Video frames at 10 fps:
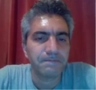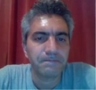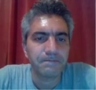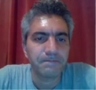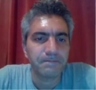
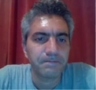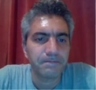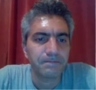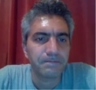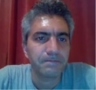
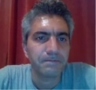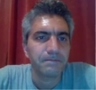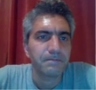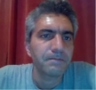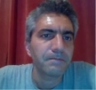
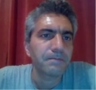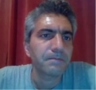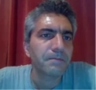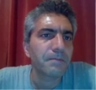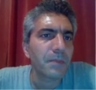
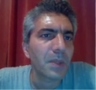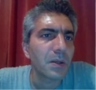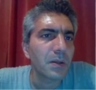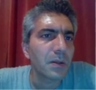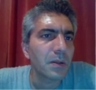
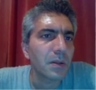No one is speaking in this clip.